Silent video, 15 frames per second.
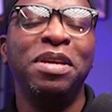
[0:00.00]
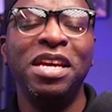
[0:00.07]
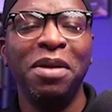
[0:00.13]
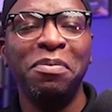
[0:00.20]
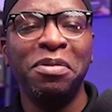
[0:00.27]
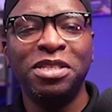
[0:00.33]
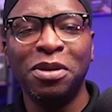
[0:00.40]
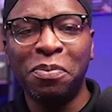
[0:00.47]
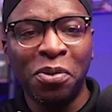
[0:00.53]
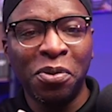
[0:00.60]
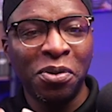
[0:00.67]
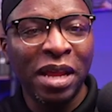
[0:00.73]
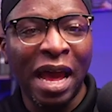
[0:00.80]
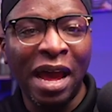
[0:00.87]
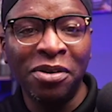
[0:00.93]
Being able to
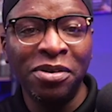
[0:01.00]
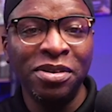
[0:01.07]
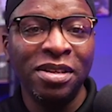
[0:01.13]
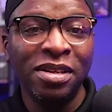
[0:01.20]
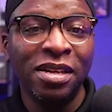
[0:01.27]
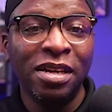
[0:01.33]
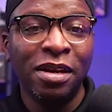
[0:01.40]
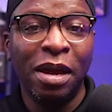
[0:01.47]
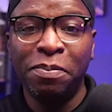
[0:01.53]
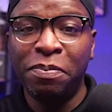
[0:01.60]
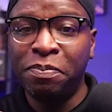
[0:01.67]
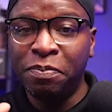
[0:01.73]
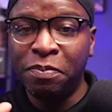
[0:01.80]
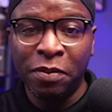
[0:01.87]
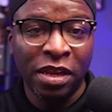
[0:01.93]
pull out
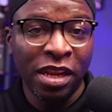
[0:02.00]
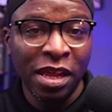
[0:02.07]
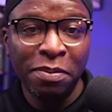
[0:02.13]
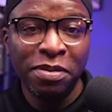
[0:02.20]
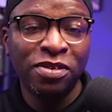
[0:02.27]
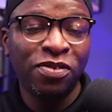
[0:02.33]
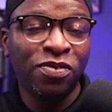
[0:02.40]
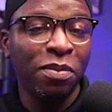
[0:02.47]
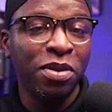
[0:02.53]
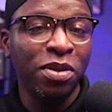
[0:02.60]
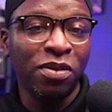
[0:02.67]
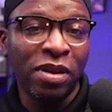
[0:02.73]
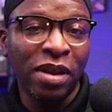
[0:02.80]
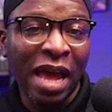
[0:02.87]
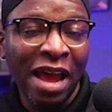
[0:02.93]
clips from
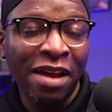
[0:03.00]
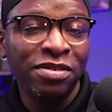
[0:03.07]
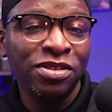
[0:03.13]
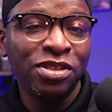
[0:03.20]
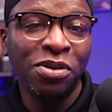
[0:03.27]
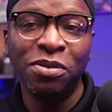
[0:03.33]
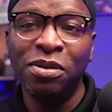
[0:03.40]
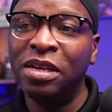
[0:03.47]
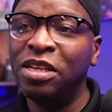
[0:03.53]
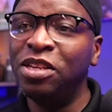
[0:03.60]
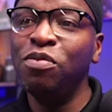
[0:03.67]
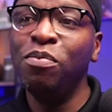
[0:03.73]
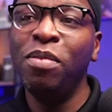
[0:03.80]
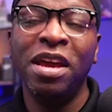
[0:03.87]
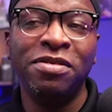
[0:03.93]
your live show,
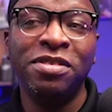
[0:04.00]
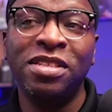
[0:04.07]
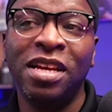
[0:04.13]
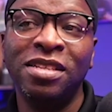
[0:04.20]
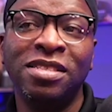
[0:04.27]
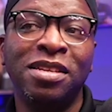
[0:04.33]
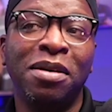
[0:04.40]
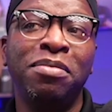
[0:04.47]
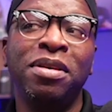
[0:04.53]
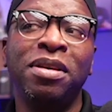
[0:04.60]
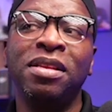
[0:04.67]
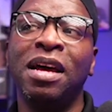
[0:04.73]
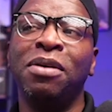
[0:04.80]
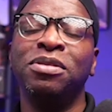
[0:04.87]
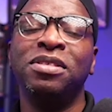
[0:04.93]
you may have said
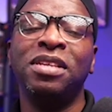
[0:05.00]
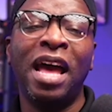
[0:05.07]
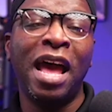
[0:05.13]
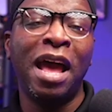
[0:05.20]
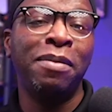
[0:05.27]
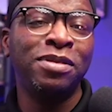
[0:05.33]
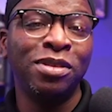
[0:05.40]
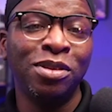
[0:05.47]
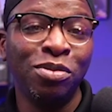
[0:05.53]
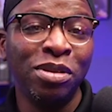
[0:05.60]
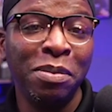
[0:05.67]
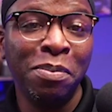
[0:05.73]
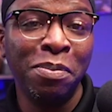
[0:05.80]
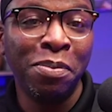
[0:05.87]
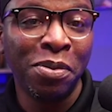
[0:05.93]
something that was
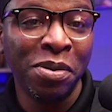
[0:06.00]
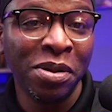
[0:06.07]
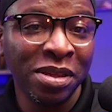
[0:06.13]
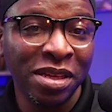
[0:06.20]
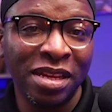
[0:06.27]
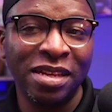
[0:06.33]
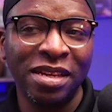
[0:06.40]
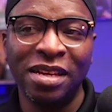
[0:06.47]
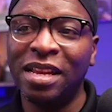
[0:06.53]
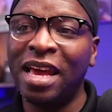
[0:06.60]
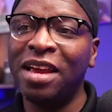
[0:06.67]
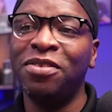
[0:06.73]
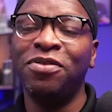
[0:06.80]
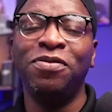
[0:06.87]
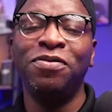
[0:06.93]
absolutely
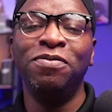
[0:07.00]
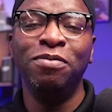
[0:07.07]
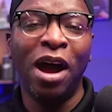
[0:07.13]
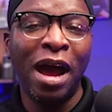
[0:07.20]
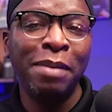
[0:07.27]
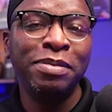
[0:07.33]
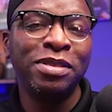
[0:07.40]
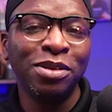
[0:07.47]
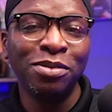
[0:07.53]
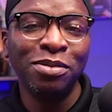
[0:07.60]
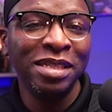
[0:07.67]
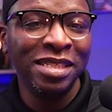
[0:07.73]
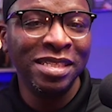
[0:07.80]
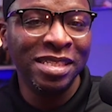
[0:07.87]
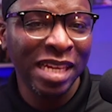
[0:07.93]
brilliant, like
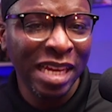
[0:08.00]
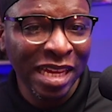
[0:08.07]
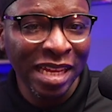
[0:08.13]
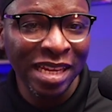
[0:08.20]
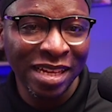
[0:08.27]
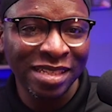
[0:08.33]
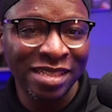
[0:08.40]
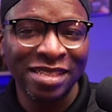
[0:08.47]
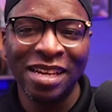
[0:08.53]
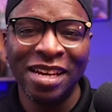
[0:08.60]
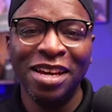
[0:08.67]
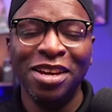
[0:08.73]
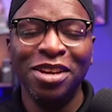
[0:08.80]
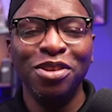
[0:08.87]
absolutely genius.